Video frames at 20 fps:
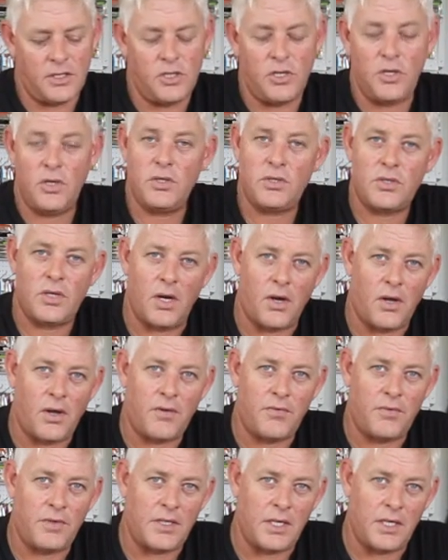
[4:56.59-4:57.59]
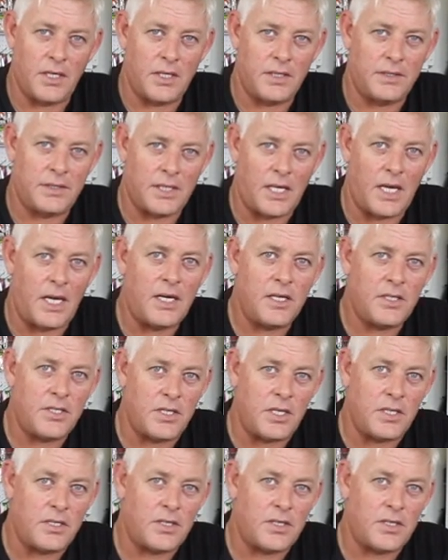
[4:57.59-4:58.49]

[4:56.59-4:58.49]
used a lot of its energy,